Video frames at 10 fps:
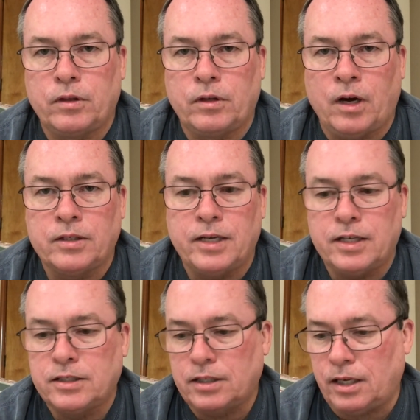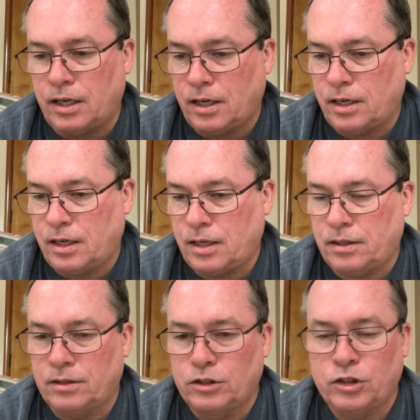contest
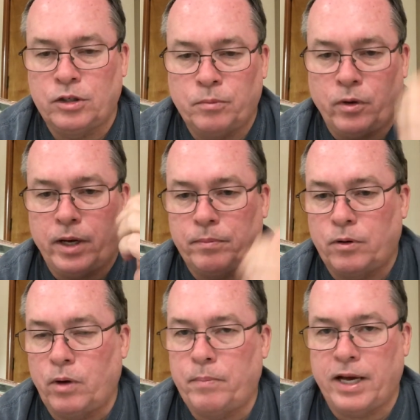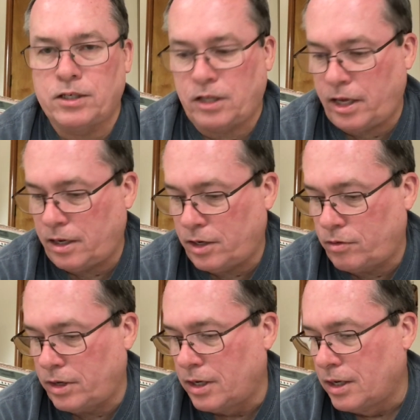and shoot him way up there, way past
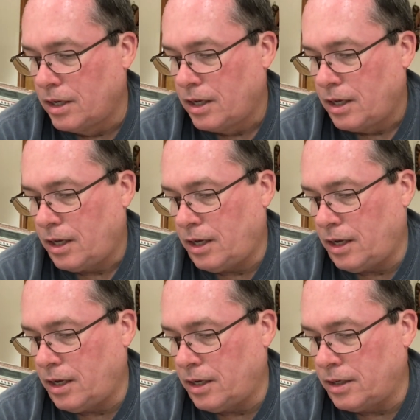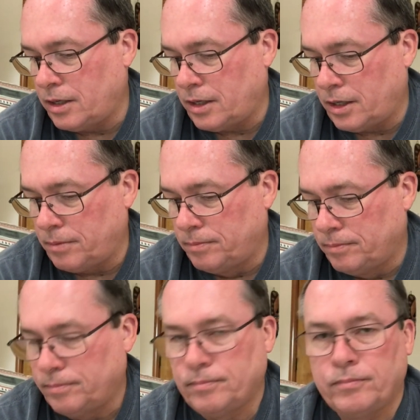800. And
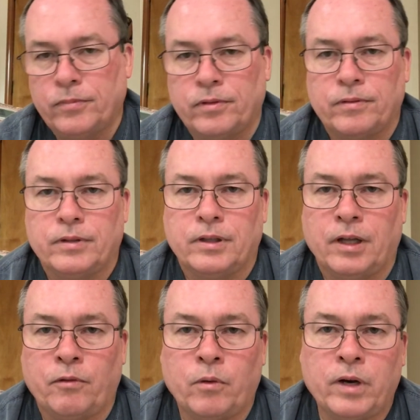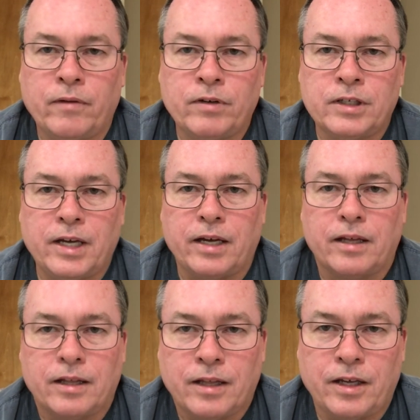everyone have a good day.
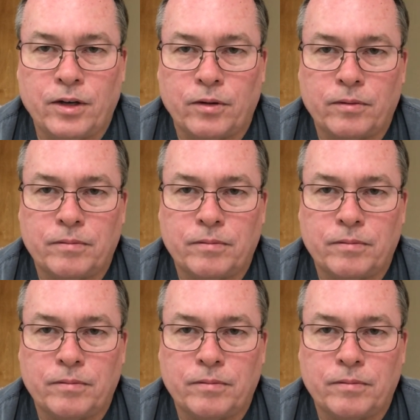Thank you.